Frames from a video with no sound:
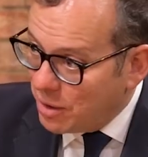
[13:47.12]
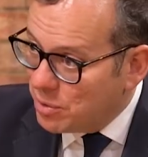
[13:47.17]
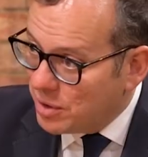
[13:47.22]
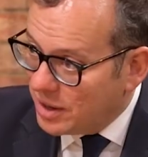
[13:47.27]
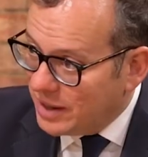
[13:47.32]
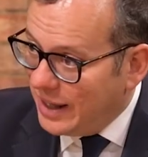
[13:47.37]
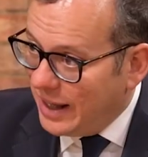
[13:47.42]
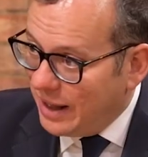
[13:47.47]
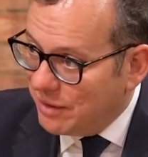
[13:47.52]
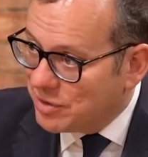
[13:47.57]
want
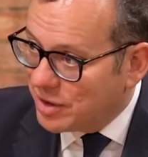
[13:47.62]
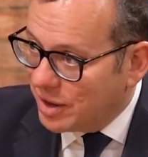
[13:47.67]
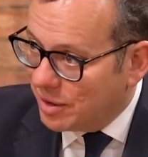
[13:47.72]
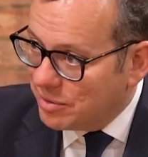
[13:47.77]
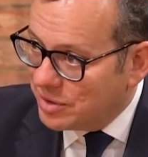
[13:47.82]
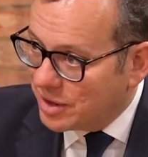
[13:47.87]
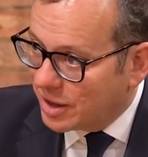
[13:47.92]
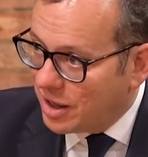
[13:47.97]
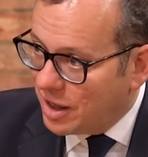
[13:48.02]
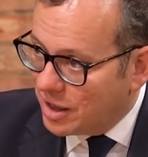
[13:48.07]
to leave
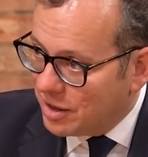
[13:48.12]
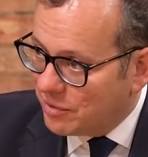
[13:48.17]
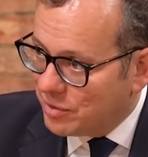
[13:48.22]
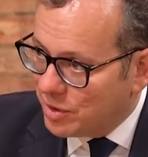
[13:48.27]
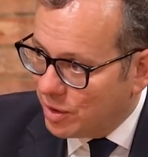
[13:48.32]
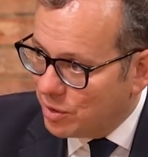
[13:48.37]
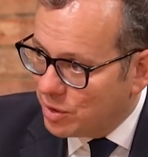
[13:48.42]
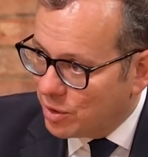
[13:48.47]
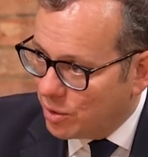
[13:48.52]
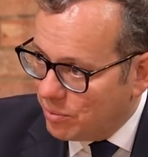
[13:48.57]
the kind of
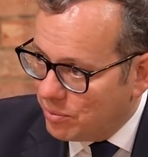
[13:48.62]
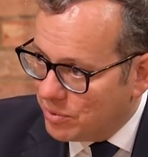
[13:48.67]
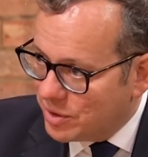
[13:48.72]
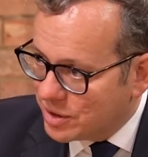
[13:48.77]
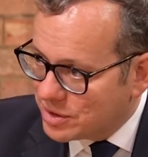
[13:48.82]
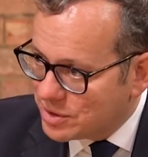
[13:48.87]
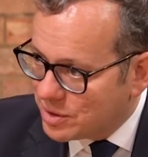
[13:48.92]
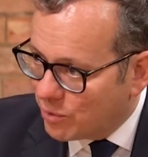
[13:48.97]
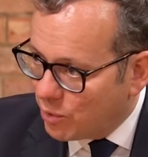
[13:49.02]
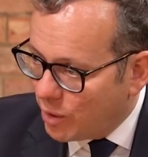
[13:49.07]

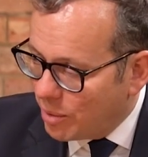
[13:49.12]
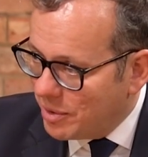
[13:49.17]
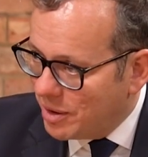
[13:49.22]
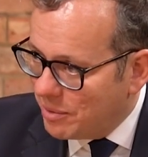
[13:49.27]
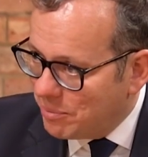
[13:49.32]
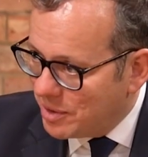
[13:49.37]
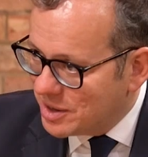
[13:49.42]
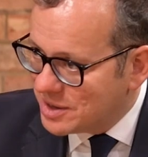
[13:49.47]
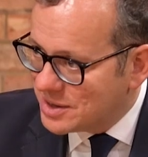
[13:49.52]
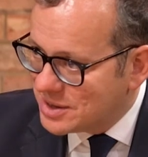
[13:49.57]
the sort of women
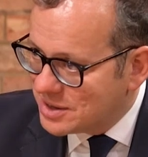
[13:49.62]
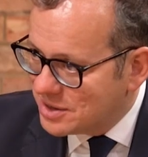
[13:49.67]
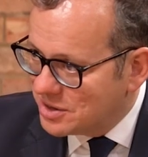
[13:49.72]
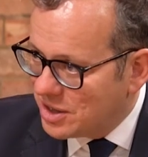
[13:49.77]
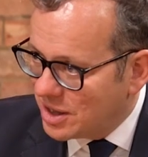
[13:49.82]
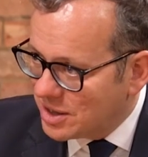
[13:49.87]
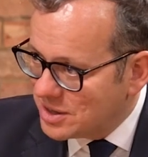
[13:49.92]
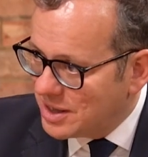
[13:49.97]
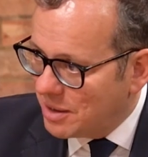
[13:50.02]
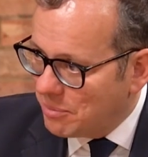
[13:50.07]
in business
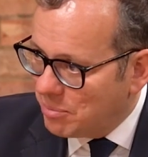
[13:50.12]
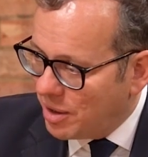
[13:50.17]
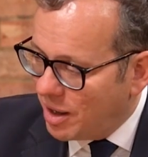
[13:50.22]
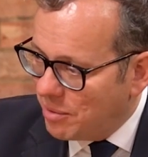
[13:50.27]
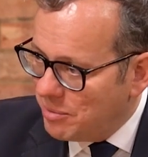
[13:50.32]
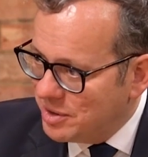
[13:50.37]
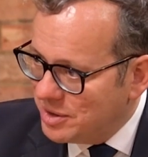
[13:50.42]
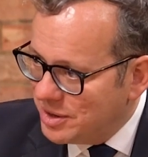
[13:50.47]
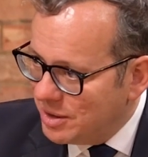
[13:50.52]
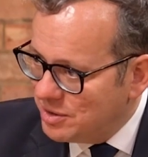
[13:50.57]
just yet, but
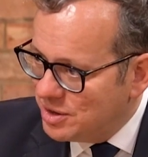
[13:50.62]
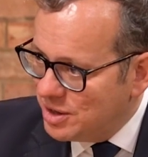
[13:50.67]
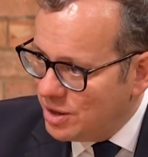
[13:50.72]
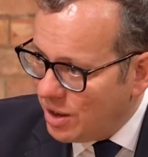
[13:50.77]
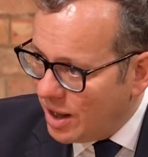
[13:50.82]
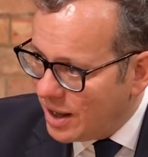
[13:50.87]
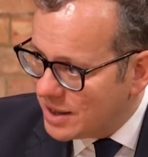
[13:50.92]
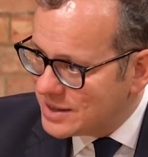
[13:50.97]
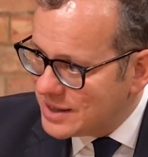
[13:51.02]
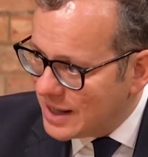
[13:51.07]
I mean, do
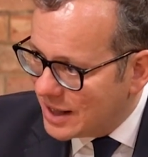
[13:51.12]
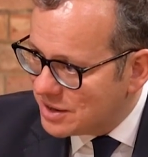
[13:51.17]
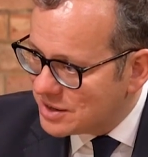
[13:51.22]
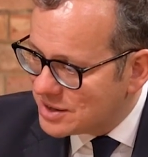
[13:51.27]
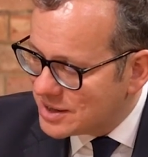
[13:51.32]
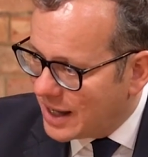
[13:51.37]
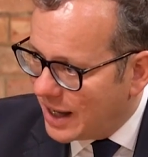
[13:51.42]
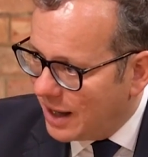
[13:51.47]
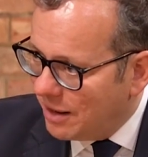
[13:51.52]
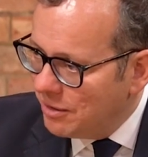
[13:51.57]
you get a
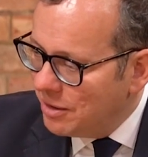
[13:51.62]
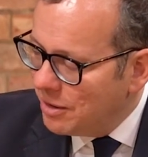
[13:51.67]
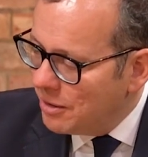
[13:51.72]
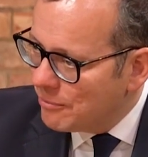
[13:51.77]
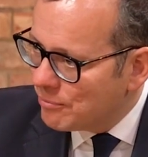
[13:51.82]
sense that